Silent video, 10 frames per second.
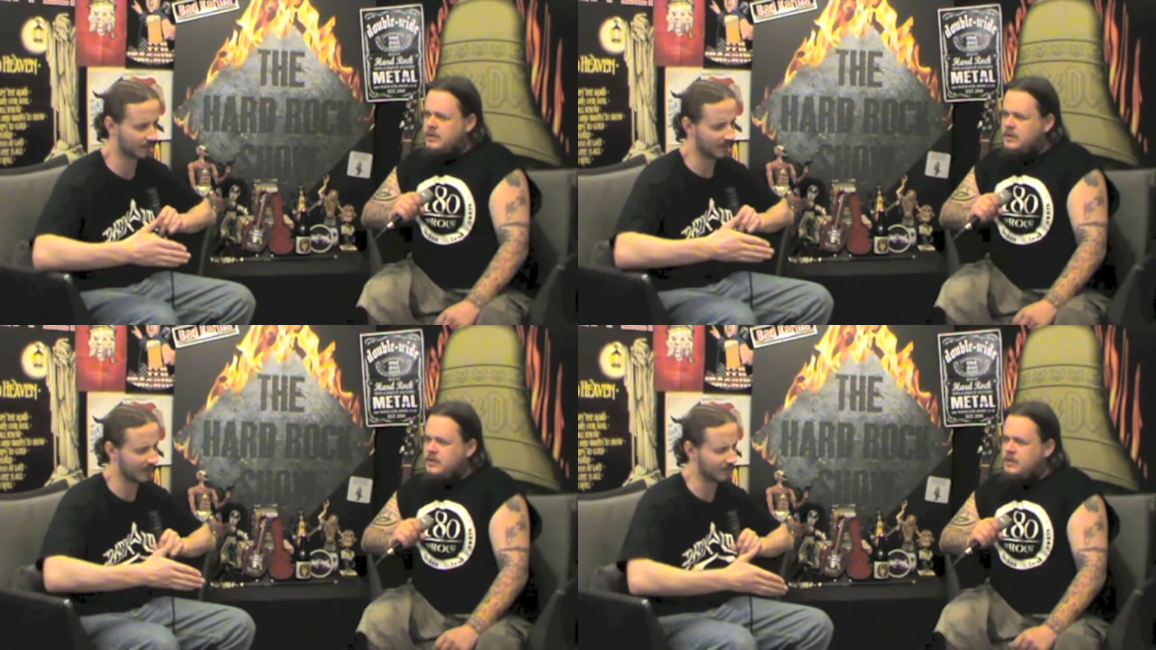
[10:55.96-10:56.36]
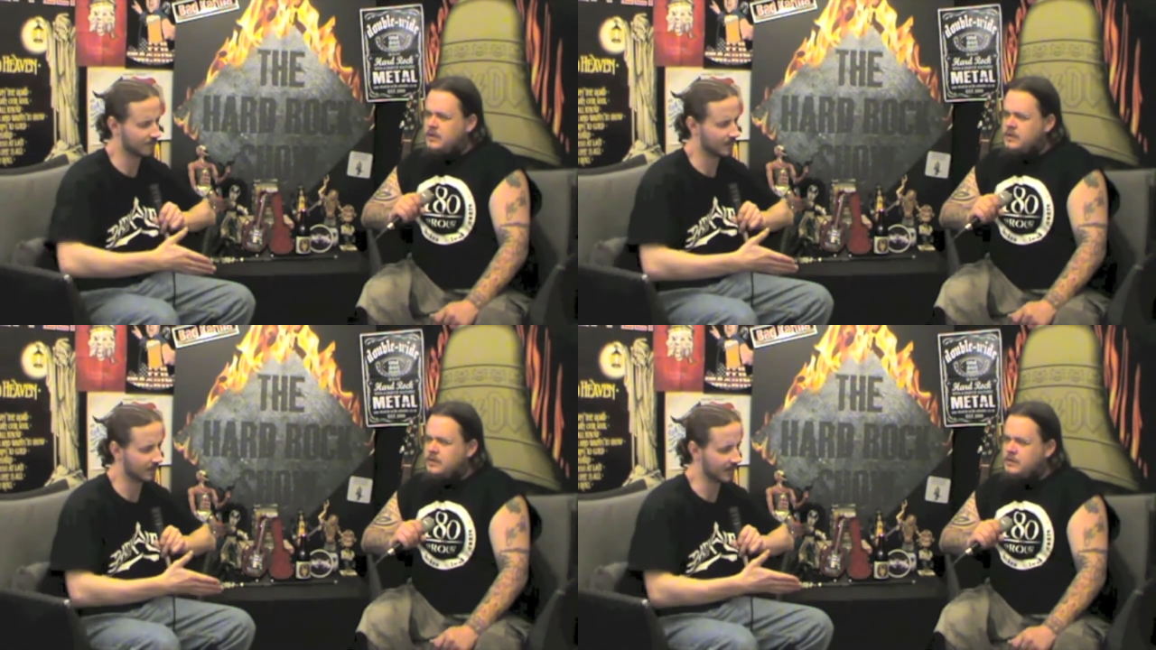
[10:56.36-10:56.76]
Speaker 1: uh,
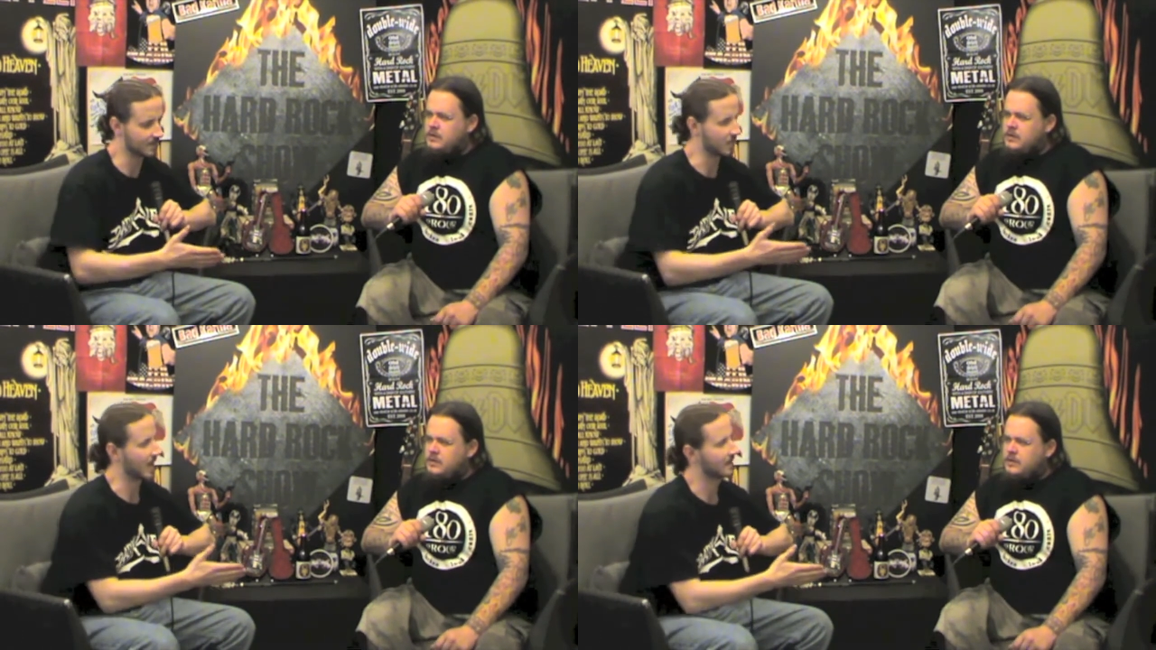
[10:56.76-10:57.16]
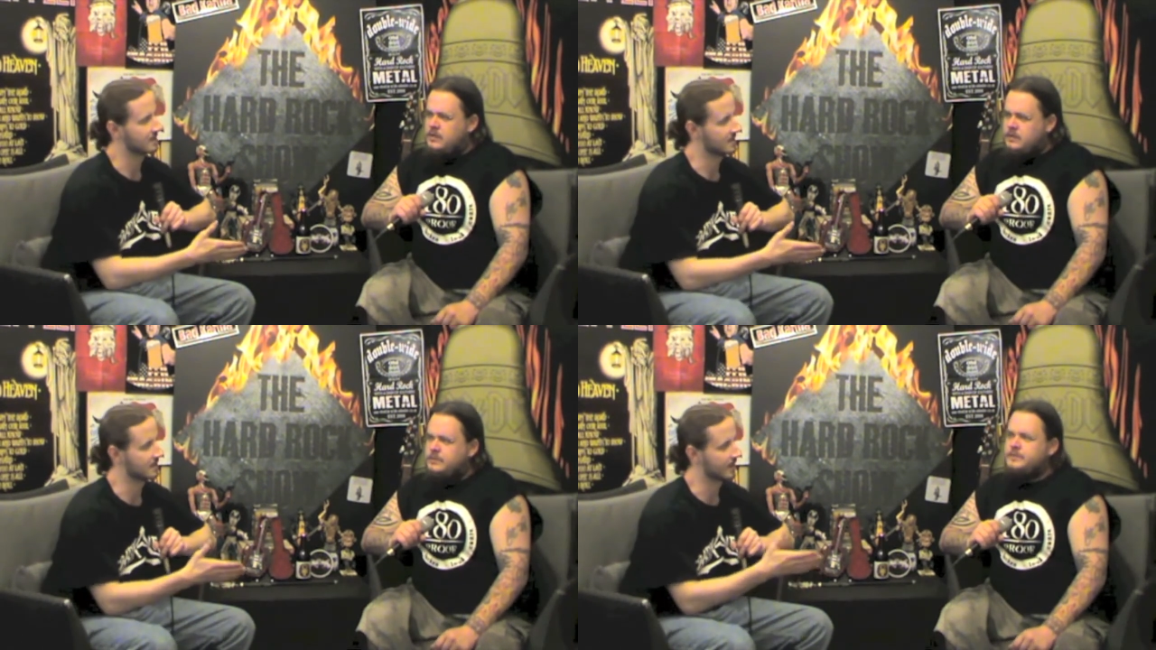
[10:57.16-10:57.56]
I guess,
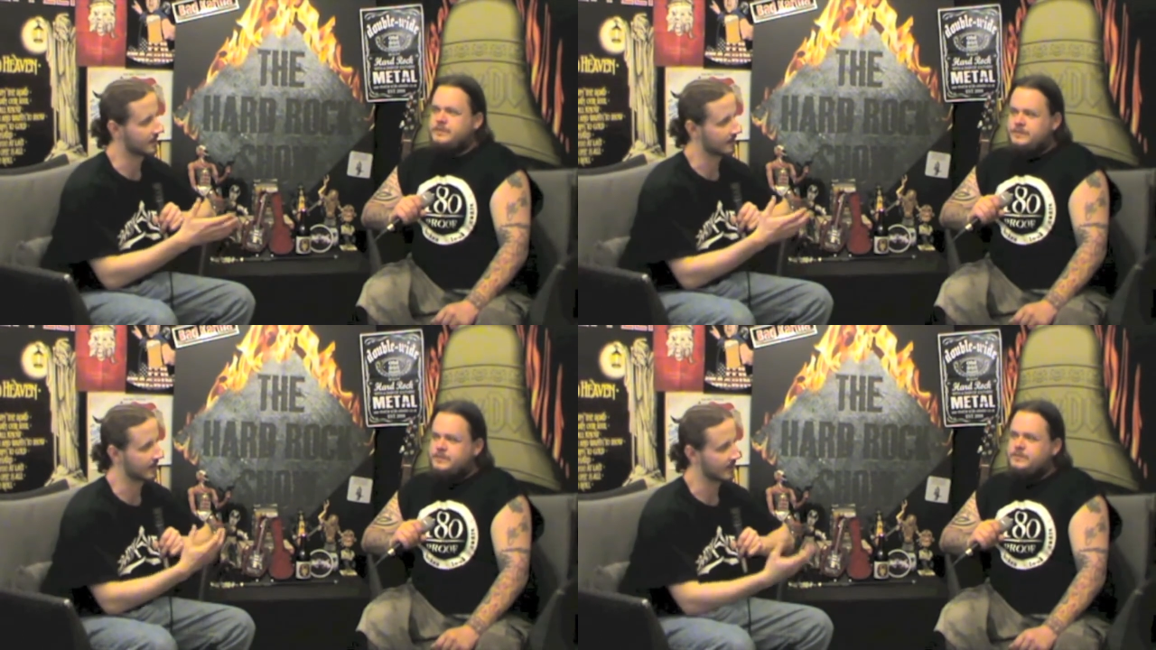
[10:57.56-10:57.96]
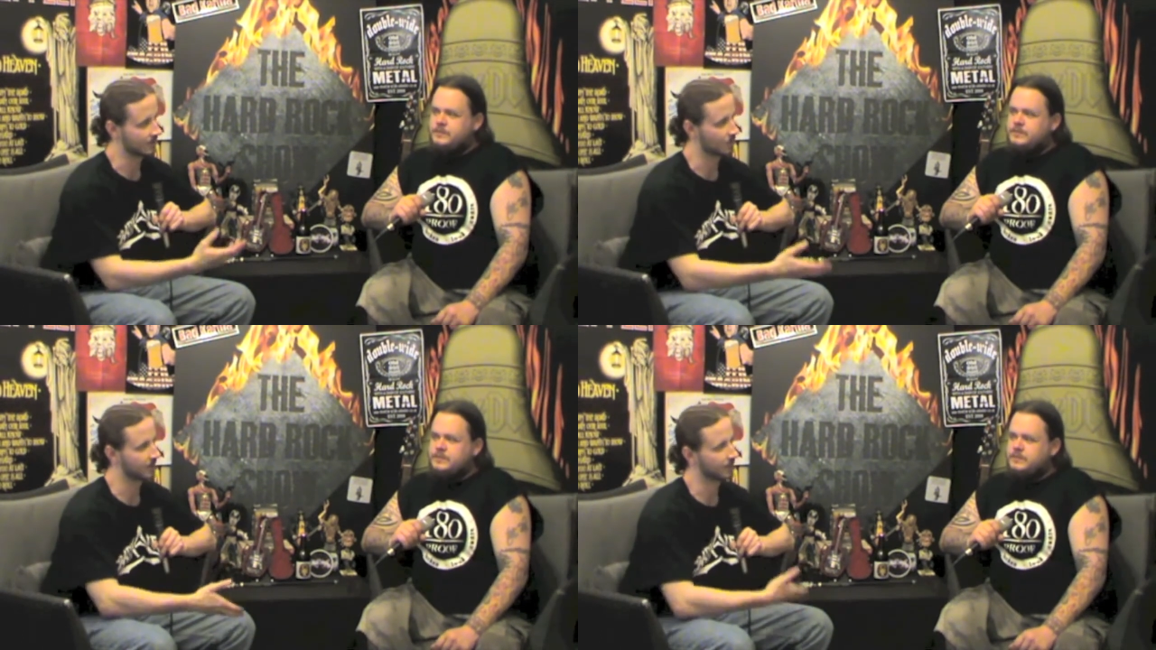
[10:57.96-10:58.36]
practice and, and
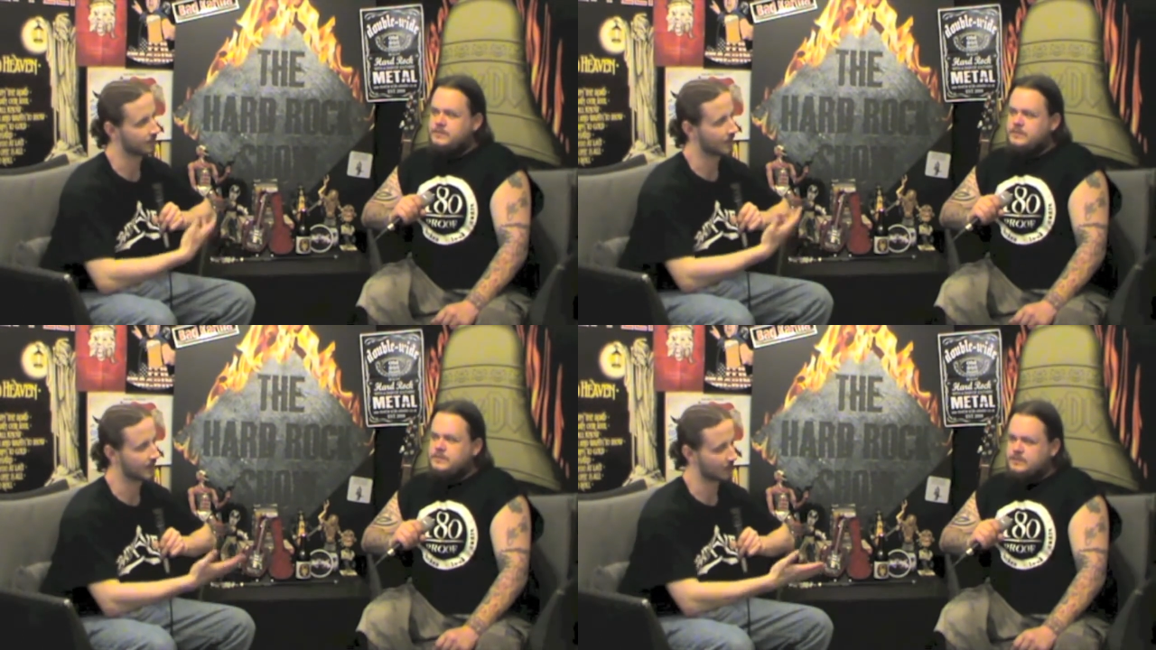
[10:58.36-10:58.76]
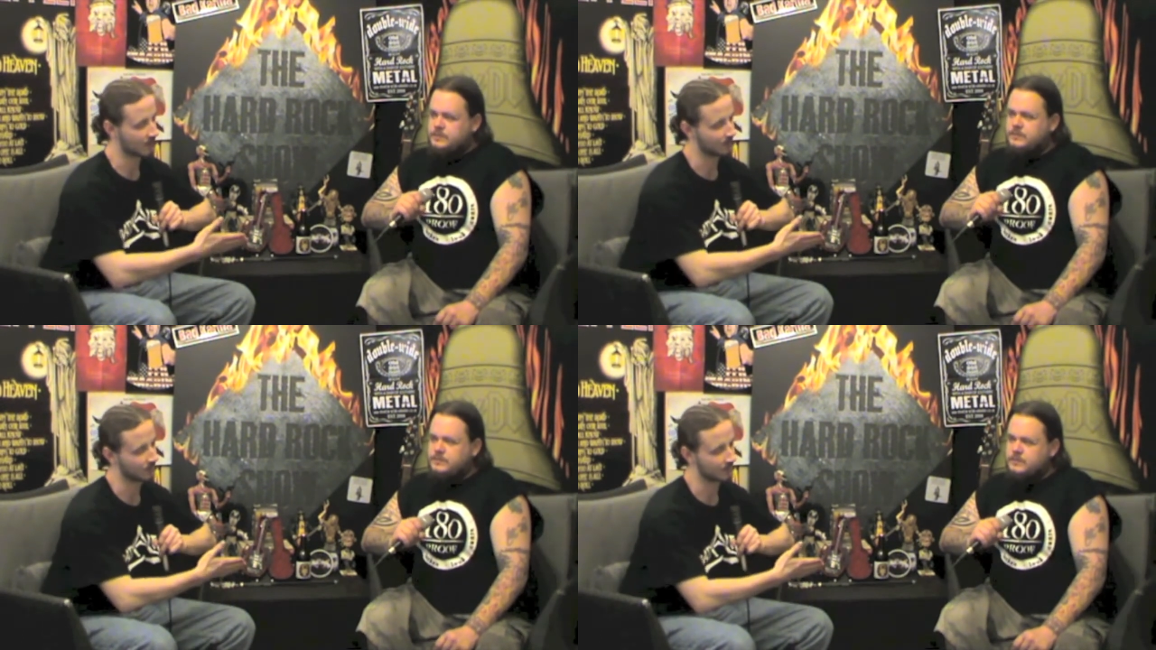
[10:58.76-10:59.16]
getting to really refine your
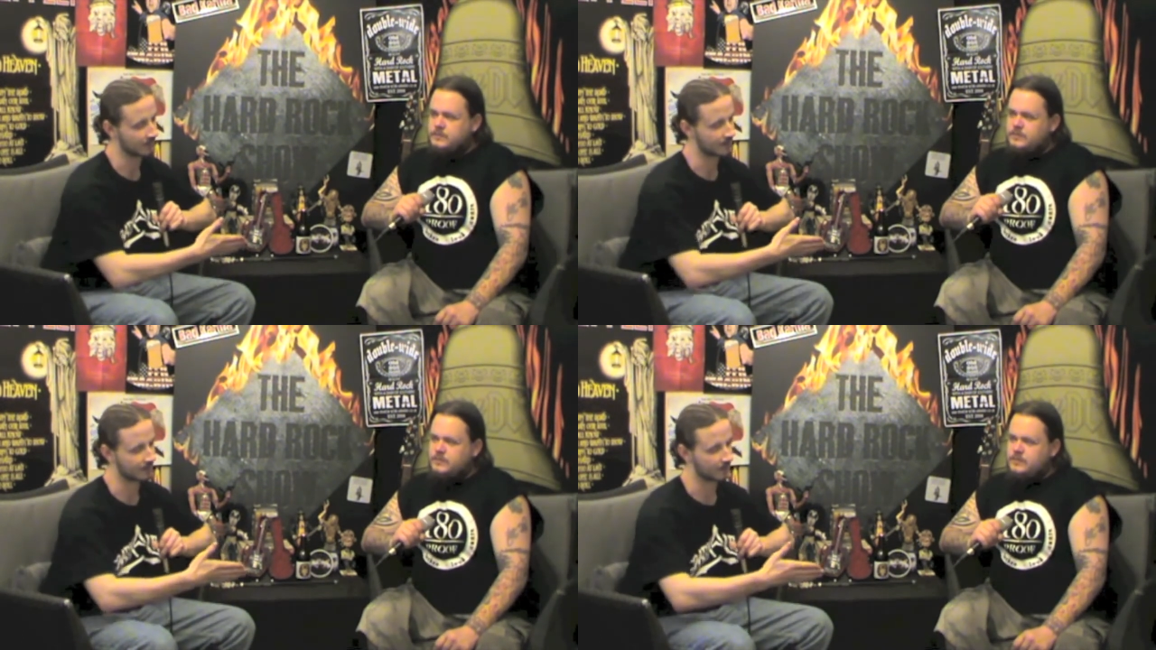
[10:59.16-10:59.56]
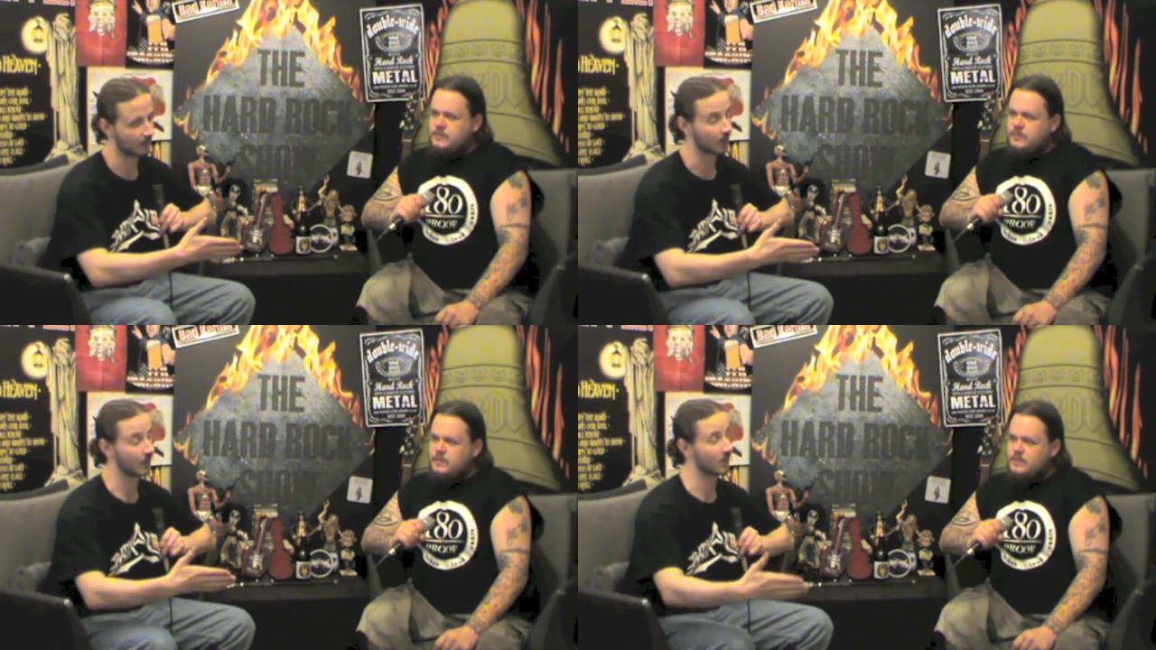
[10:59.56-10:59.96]
craft, doing a, a
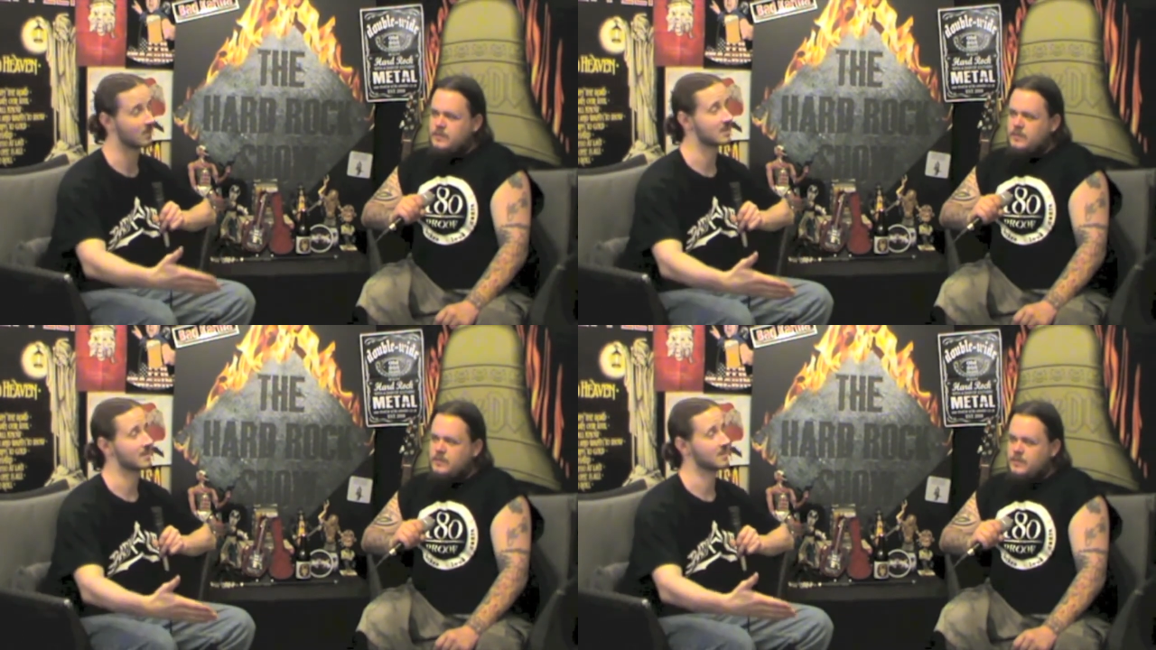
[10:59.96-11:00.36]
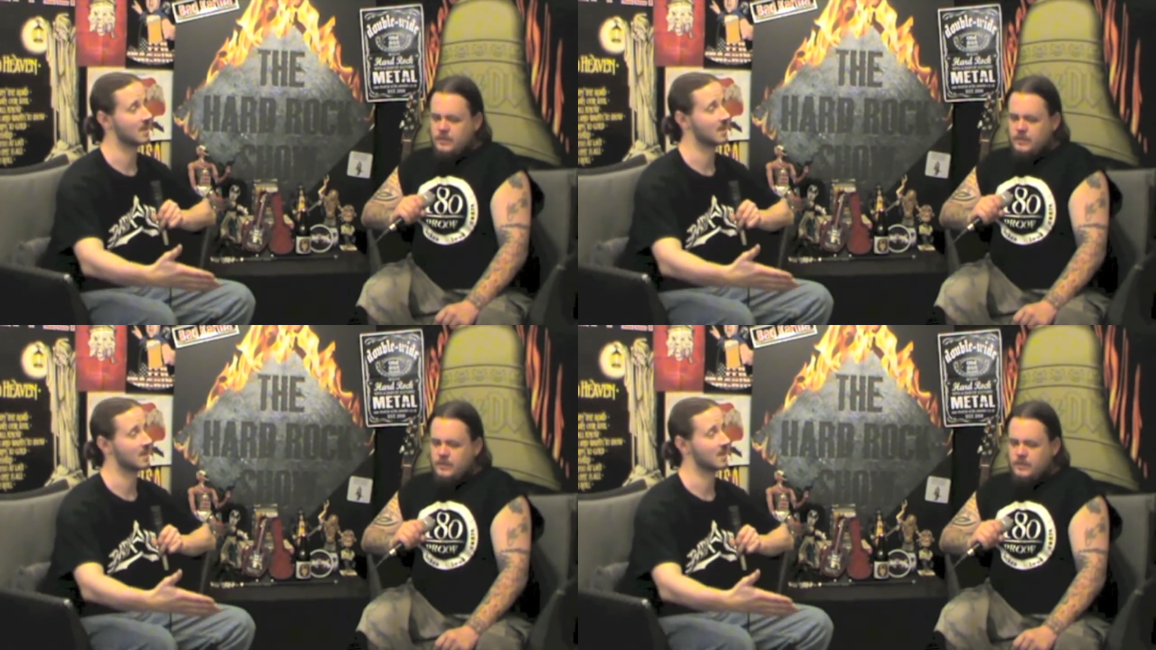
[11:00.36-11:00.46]
lot of concept